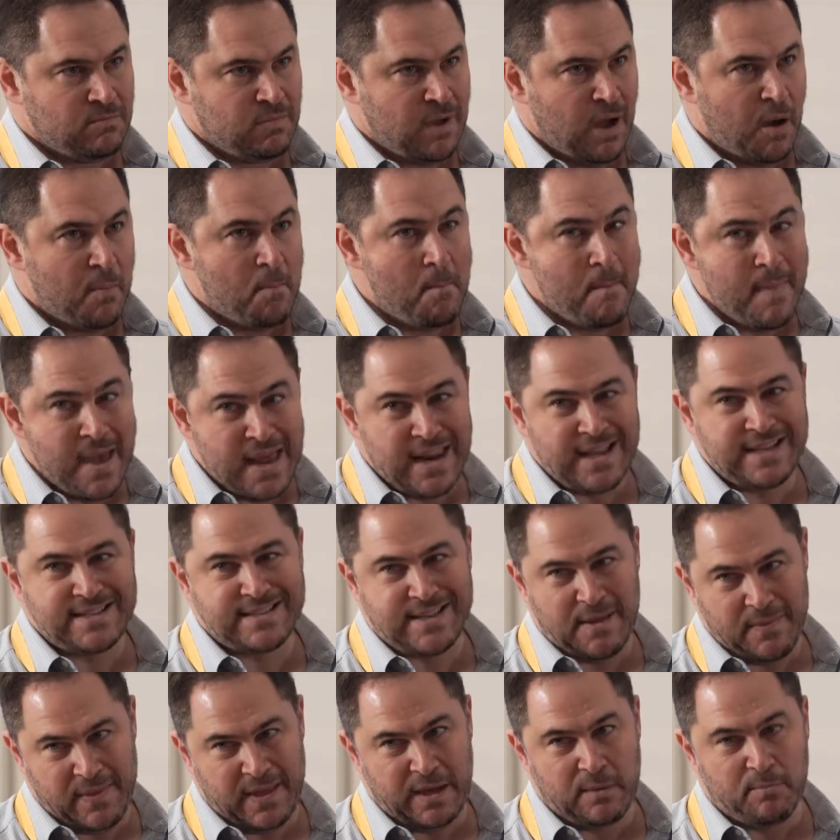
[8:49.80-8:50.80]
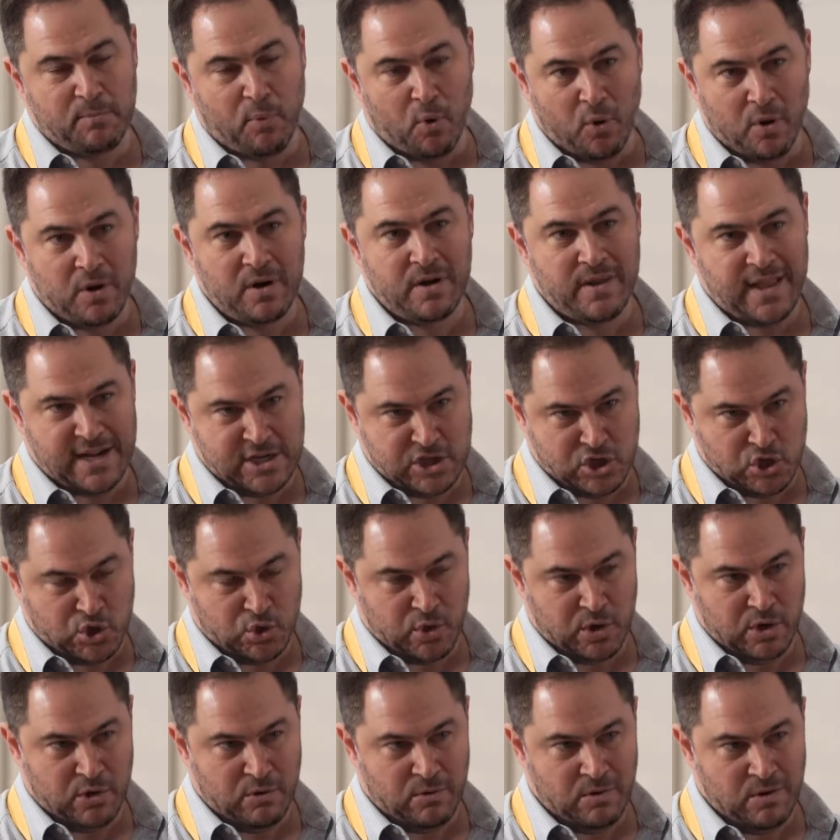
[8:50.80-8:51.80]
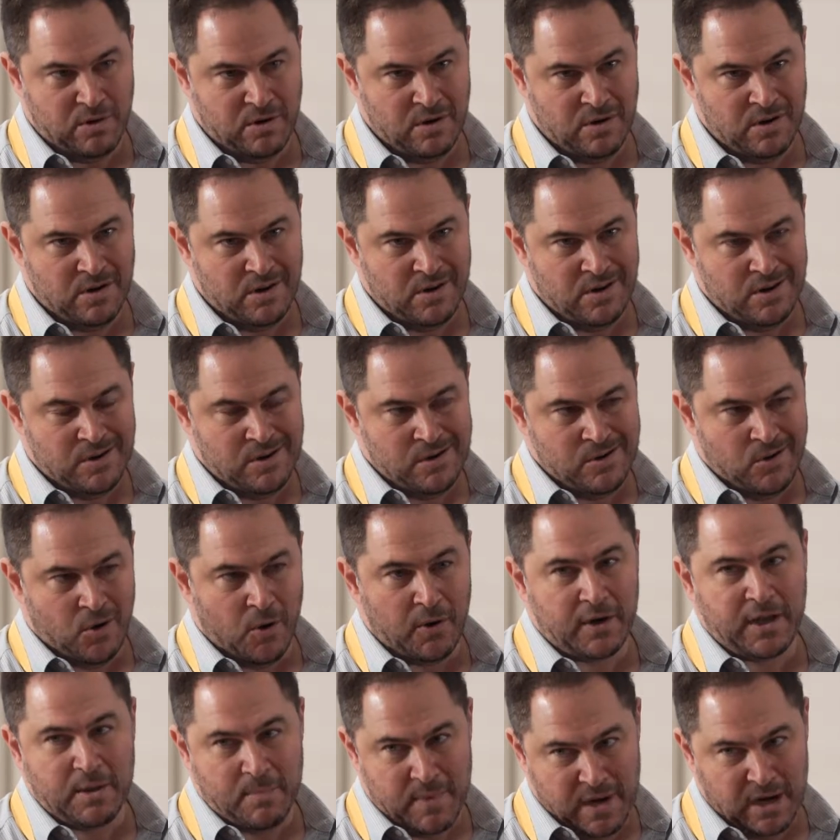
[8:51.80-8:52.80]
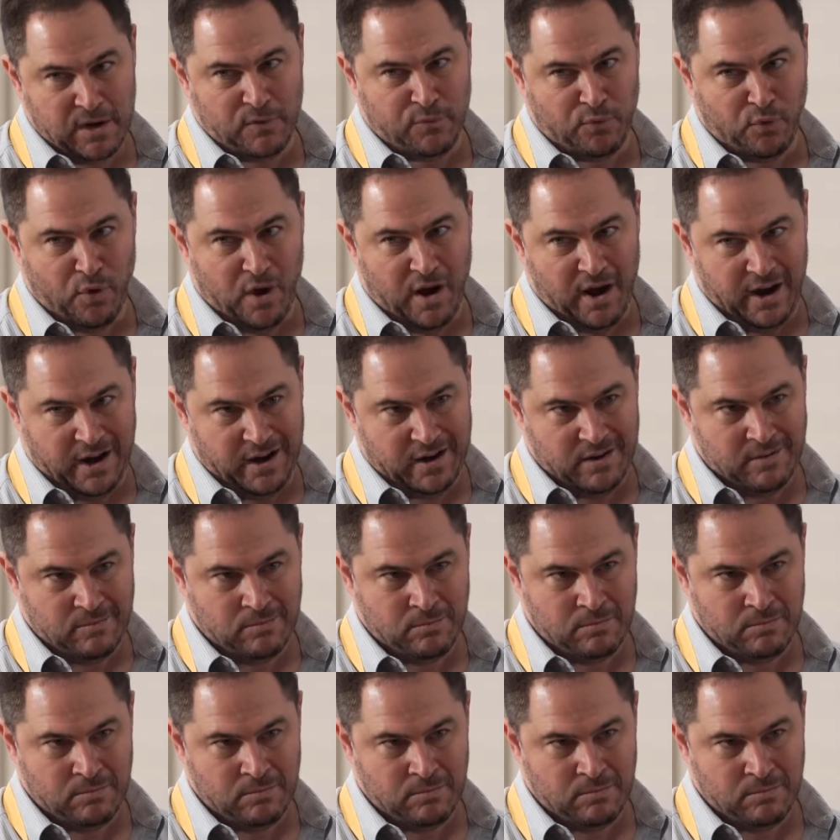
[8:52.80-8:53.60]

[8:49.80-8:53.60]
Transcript: omitting something important that's true, or committing fraud.